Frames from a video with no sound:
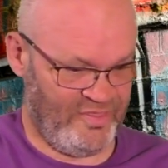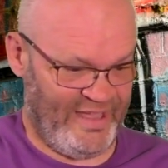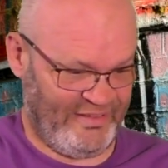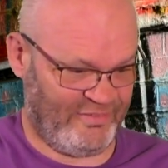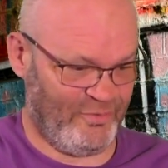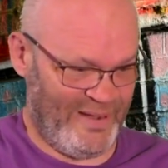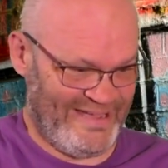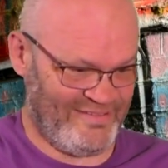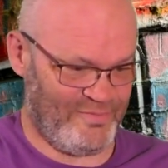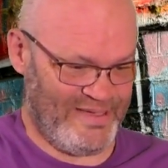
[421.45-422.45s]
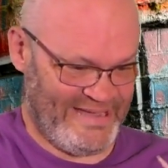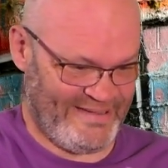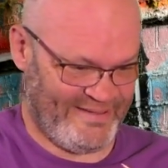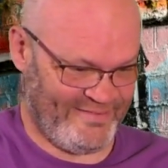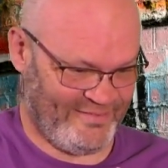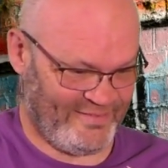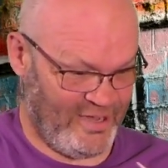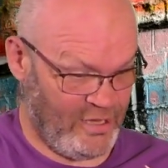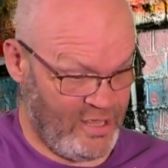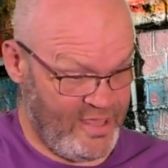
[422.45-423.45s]
That's the way to be. Just
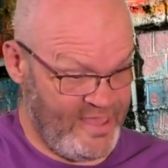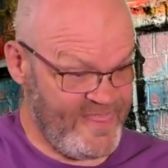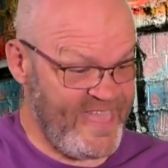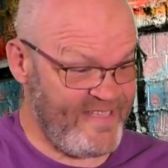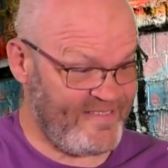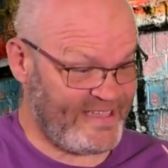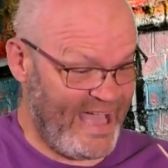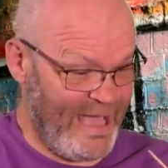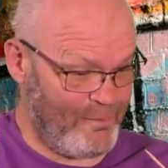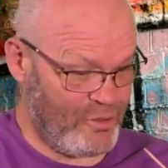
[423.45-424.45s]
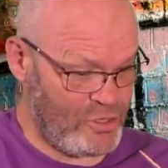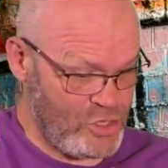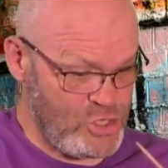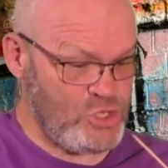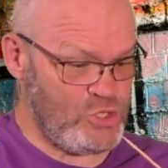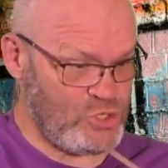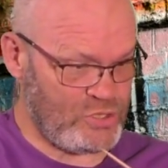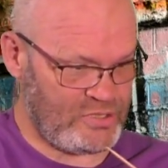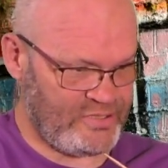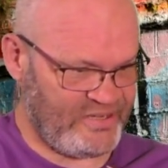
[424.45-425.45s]
go, there's a gap. Ugh.
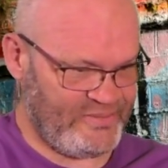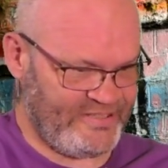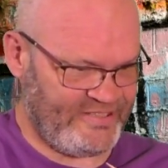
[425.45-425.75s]
Oh, it's